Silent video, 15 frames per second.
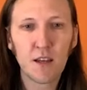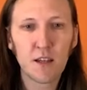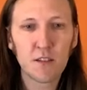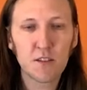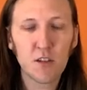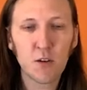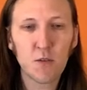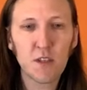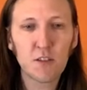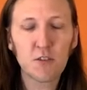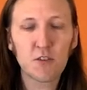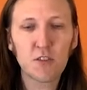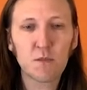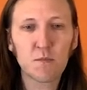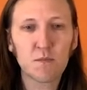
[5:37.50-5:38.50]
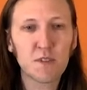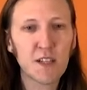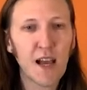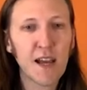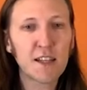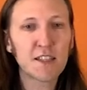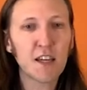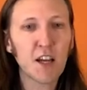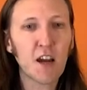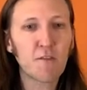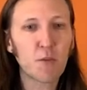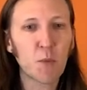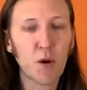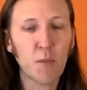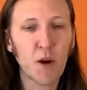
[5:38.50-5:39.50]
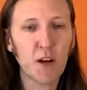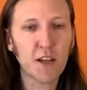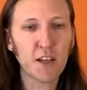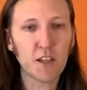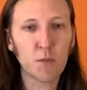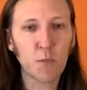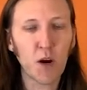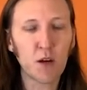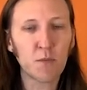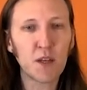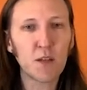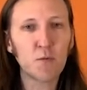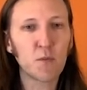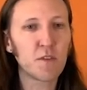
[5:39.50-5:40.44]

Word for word: So these are some slides I got from our marketing department.